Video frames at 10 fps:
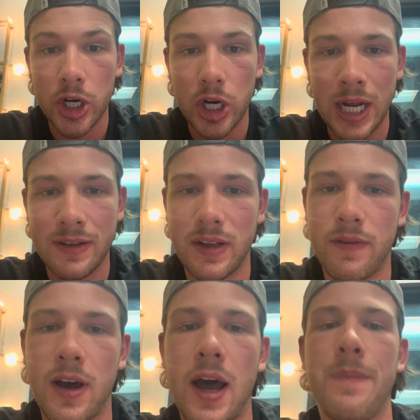instead of
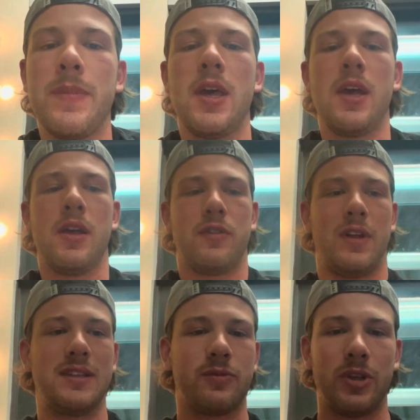hot. So
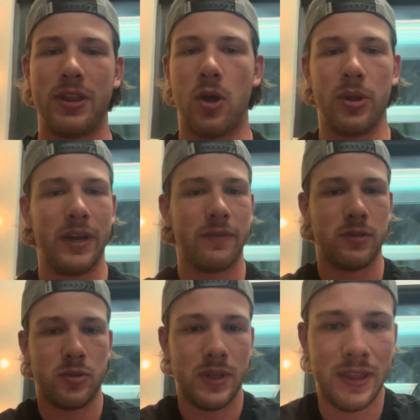that's really the only difference
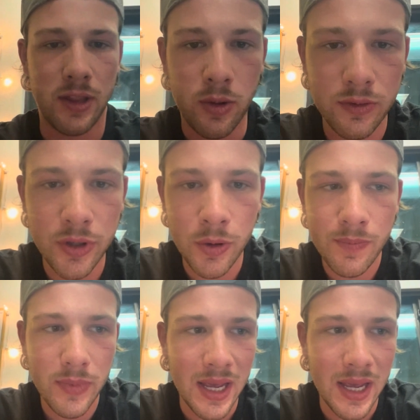between those two.